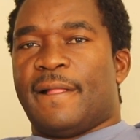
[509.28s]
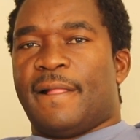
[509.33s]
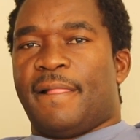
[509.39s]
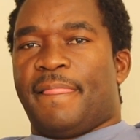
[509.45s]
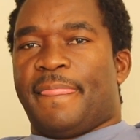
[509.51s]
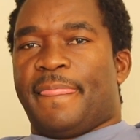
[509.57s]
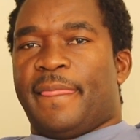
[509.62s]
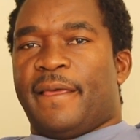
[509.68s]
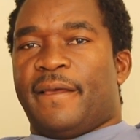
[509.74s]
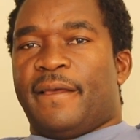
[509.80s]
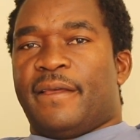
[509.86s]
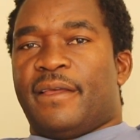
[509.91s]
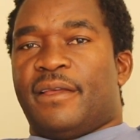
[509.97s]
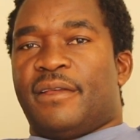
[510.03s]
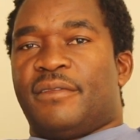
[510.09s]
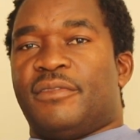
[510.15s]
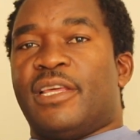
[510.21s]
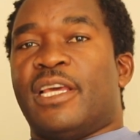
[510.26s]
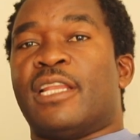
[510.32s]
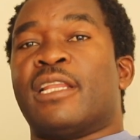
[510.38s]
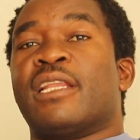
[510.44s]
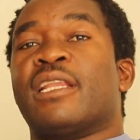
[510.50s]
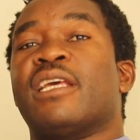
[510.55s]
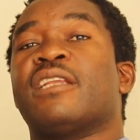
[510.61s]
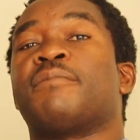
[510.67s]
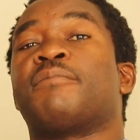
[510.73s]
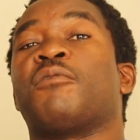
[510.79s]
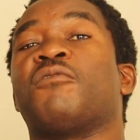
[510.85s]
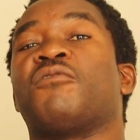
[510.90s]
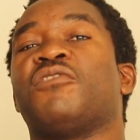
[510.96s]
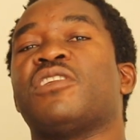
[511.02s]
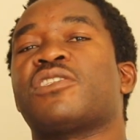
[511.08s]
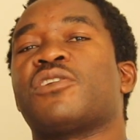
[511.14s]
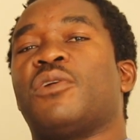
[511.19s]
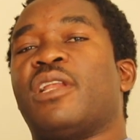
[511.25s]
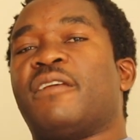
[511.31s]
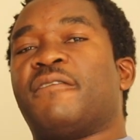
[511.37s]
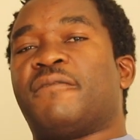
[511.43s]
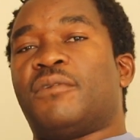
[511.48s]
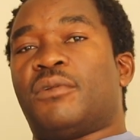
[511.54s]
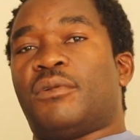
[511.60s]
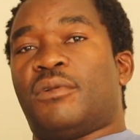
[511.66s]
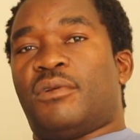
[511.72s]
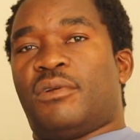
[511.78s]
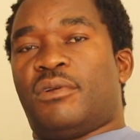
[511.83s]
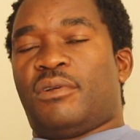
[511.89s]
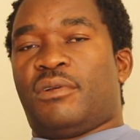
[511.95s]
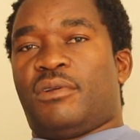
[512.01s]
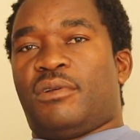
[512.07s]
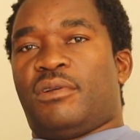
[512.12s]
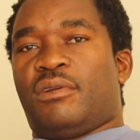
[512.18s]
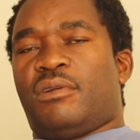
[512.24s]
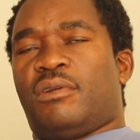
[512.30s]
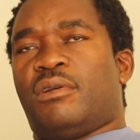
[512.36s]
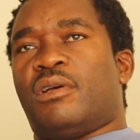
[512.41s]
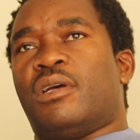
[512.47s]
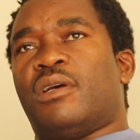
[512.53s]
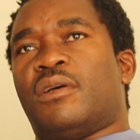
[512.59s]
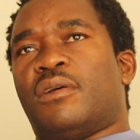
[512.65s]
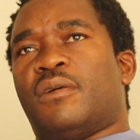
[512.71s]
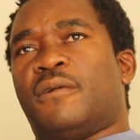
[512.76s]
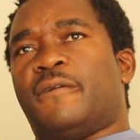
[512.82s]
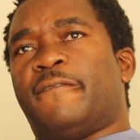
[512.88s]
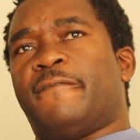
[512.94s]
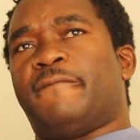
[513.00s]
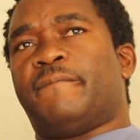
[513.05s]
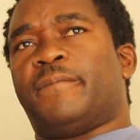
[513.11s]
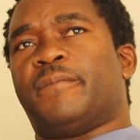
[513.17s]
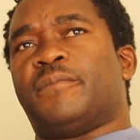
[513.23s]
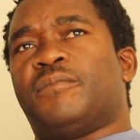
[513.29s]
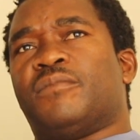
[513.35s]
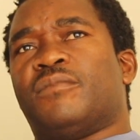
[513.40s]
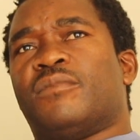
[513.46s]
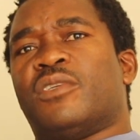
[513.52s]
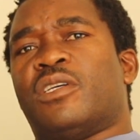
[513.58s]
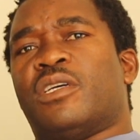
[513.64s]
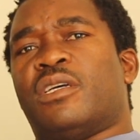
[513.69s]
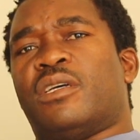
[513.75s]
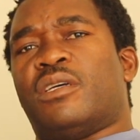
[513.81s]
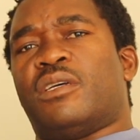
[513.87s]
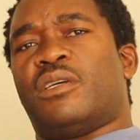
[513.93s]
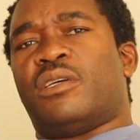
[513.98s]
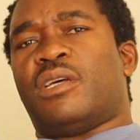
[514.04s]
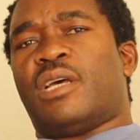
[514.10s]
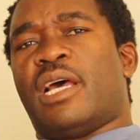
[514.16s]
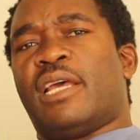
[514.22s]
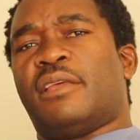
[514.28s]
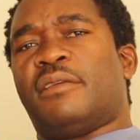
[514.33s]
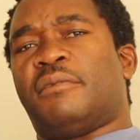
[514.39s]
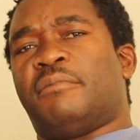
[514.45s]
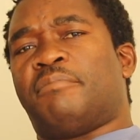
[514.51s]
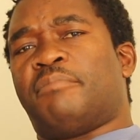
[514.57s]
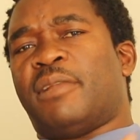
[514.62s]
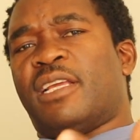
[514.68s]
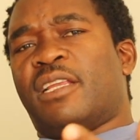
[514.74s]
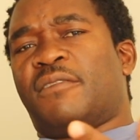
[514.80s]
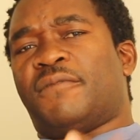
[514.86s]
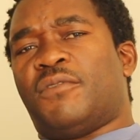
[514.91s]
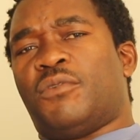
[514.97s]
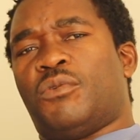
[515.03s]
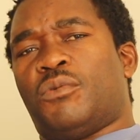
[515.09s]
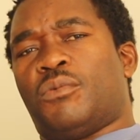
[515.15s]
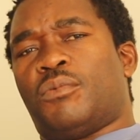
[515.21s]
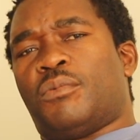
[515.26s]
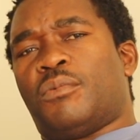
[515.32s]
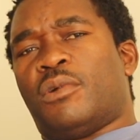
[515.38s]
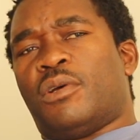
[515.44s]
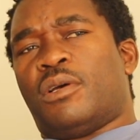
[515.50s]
Okay. Then at provincial level, uh, uh, I played for